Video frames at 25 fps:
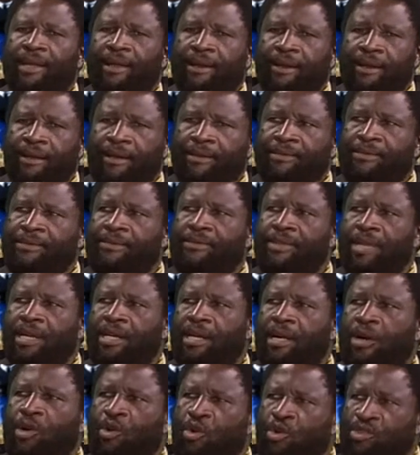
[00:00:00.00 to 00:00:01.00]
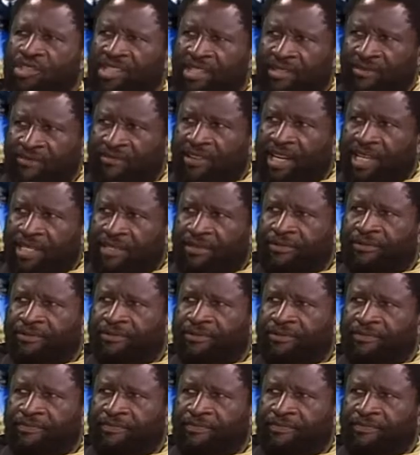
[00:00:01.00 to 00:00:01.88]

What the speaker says: areas that are cost-effective